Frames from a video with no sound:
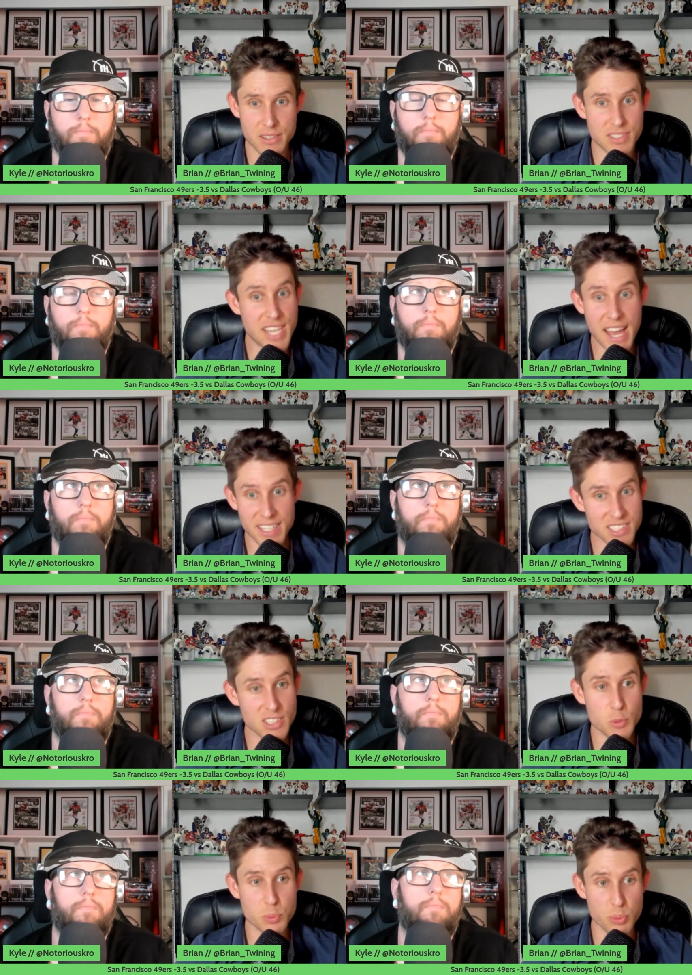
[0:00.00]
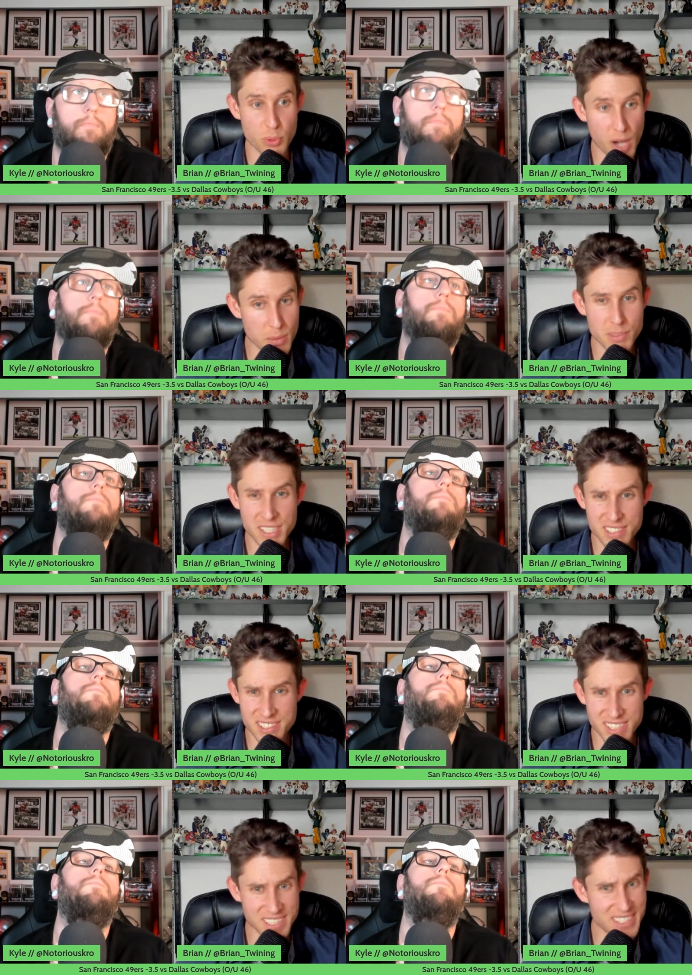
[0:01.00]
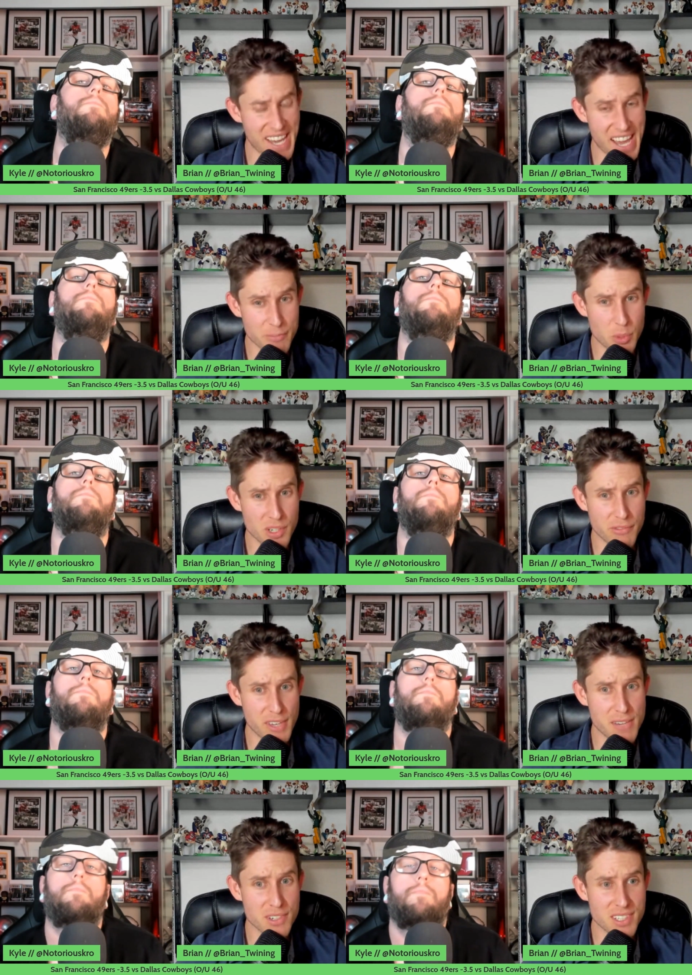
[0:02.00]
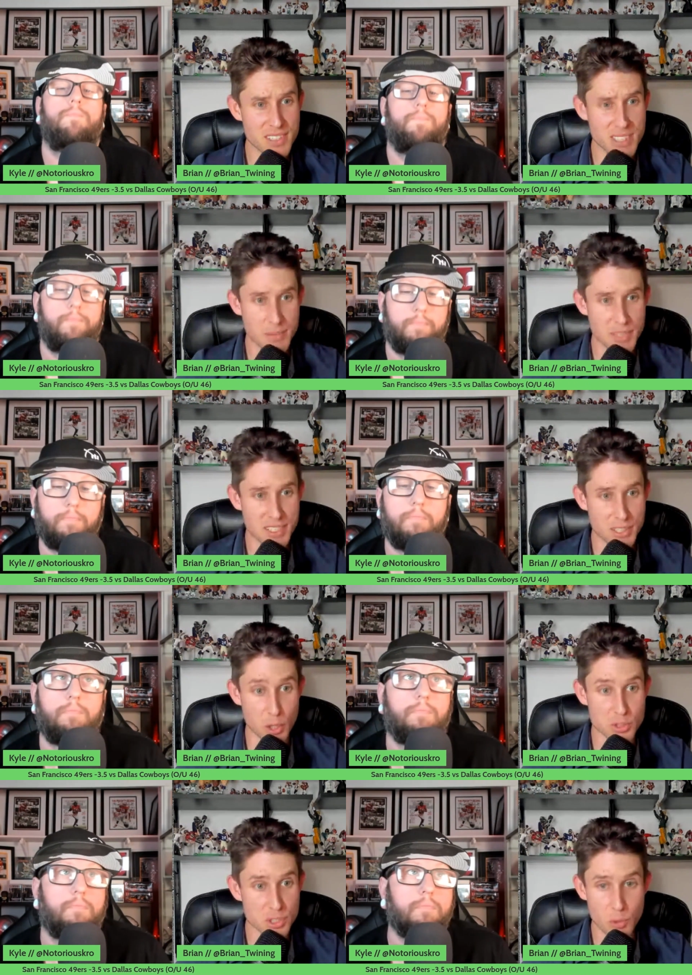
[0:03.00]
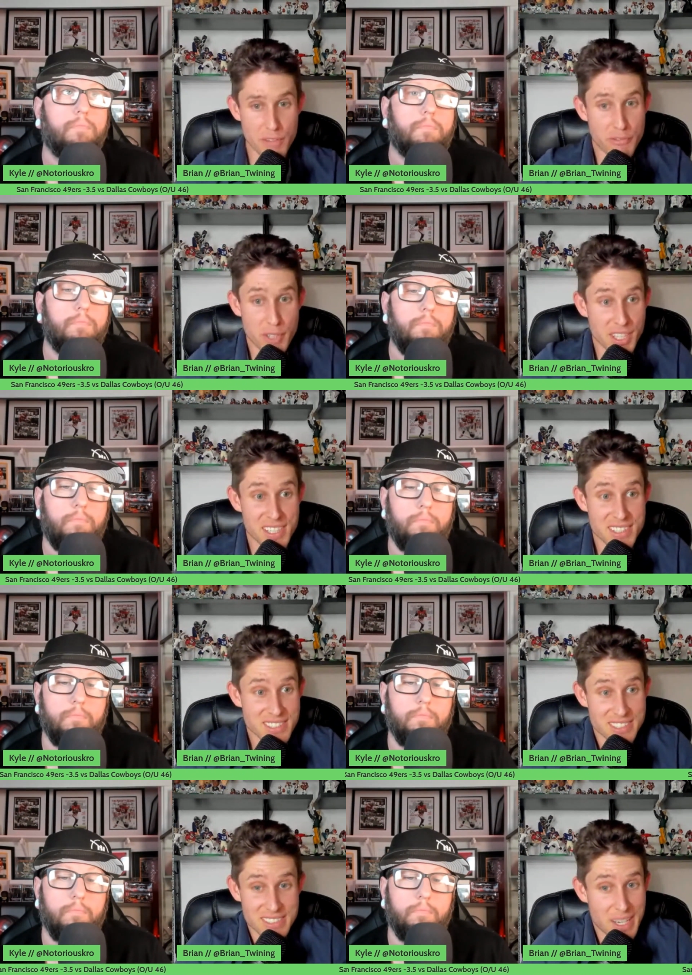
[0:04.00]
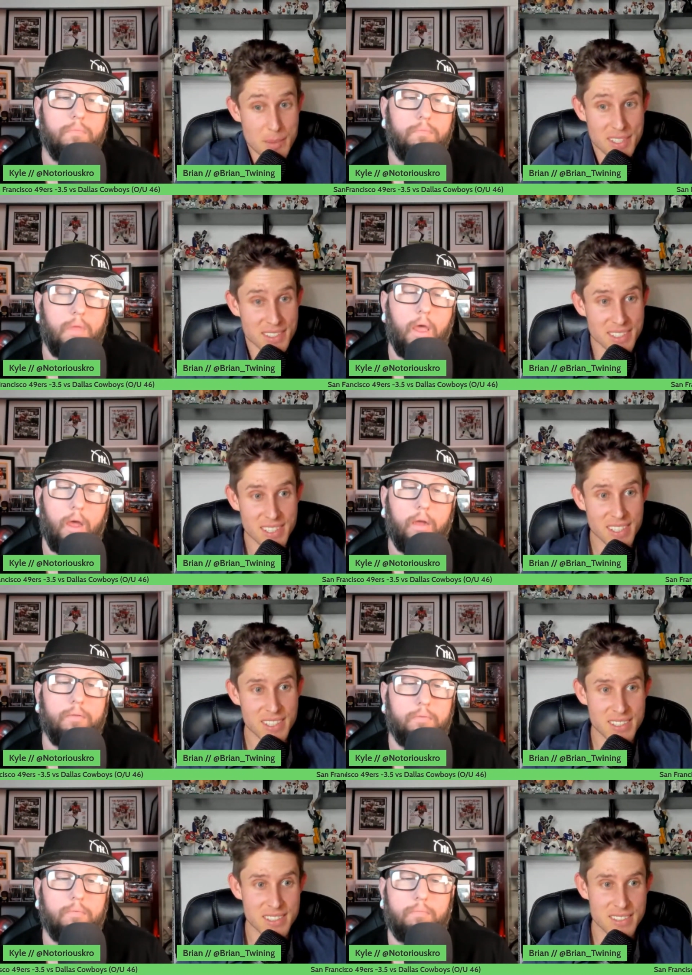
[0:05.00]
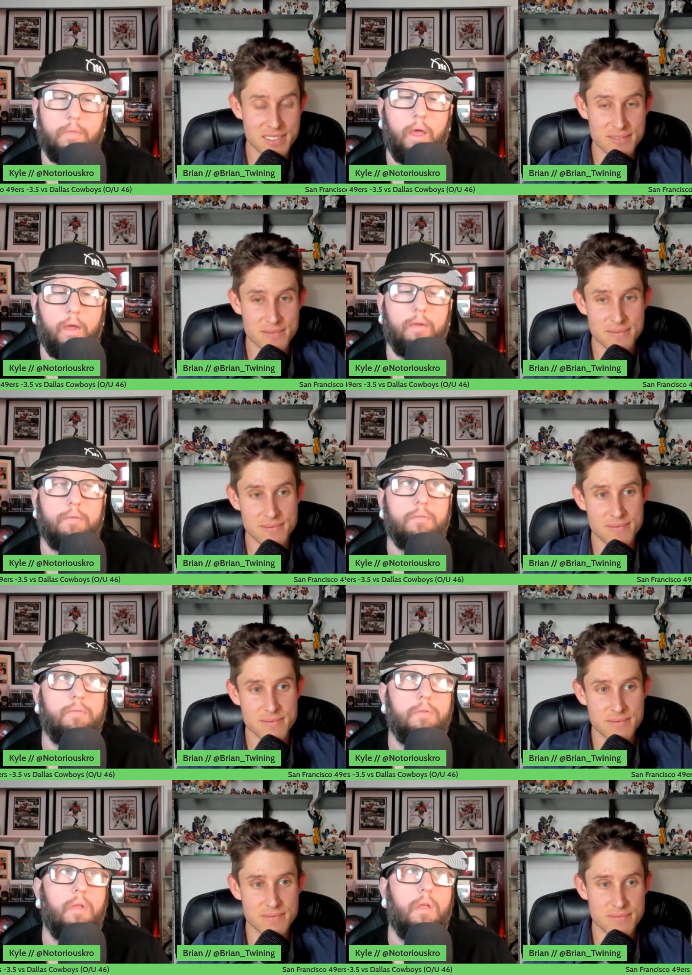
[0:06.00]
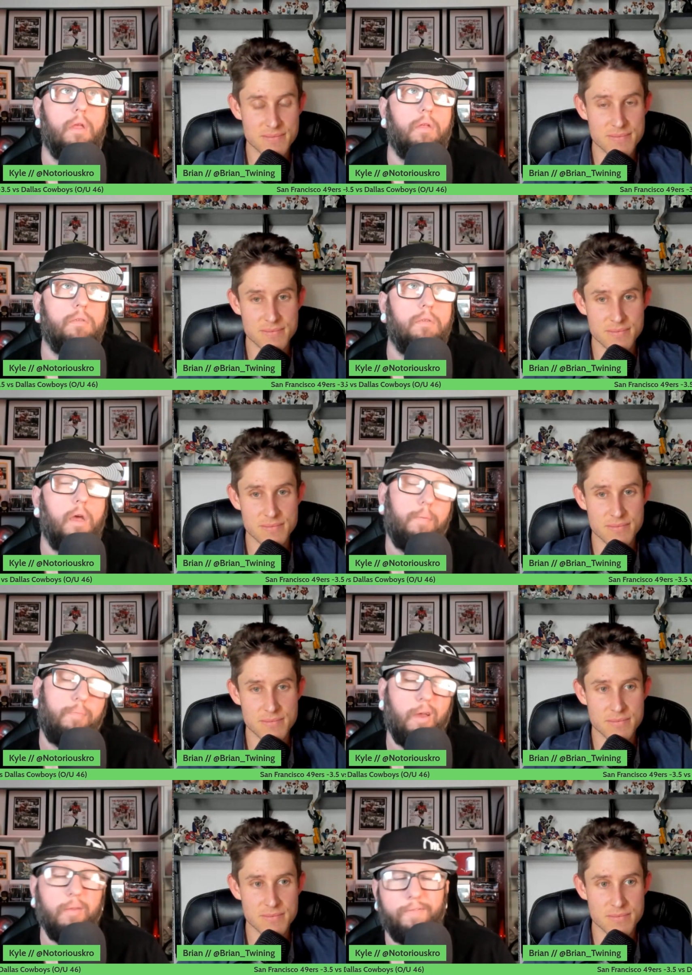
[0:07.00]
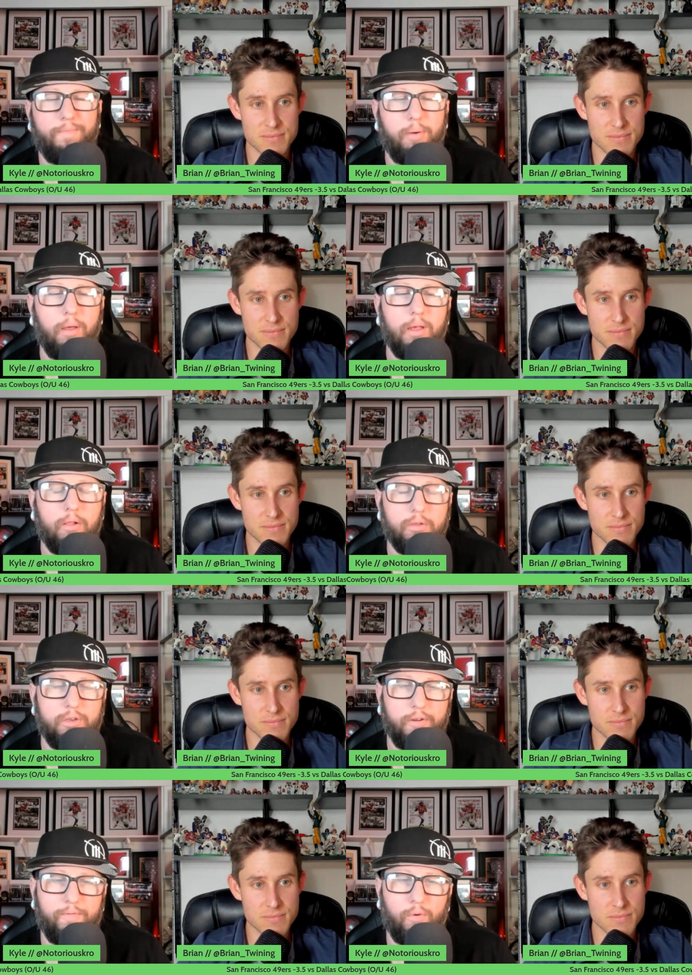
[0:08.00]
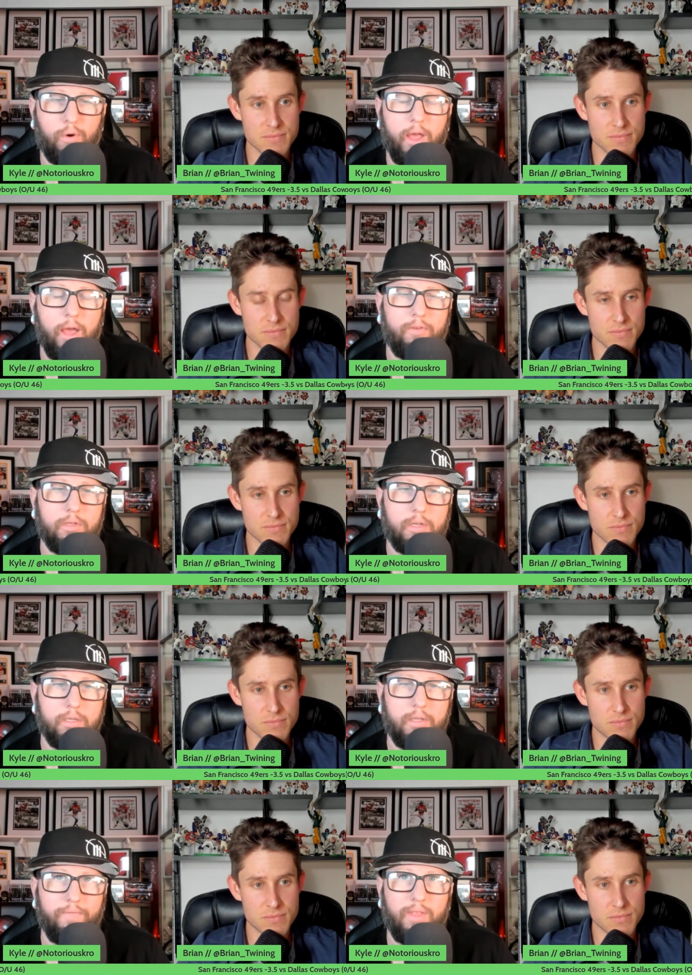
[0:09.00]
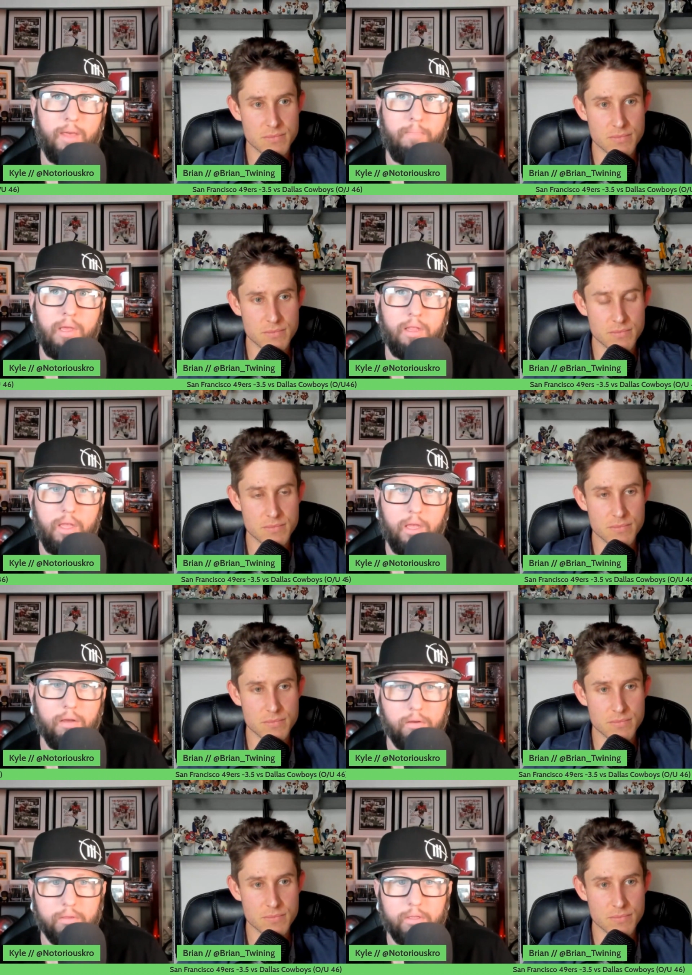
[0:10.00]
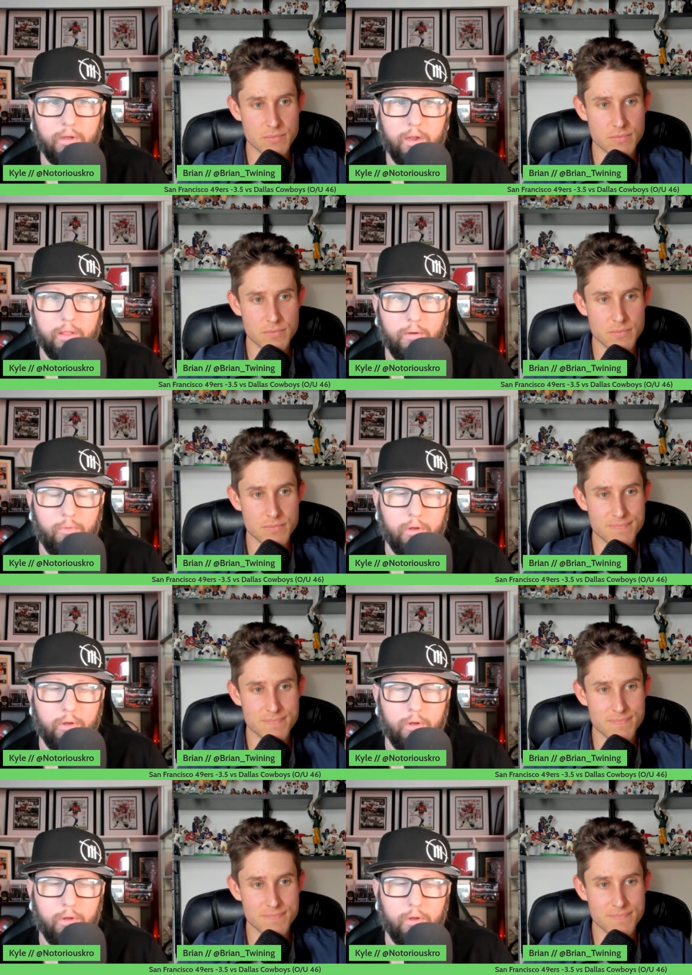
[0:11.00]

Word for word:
Speaker 1: Dallas is probably a six and a half point favorite. I mean, close to what Philly is. I mean, yeah,
Speaker 2: yeah. So uh, probably probably closer to four and a half, just because if they beat the Eagles, they'll get a little more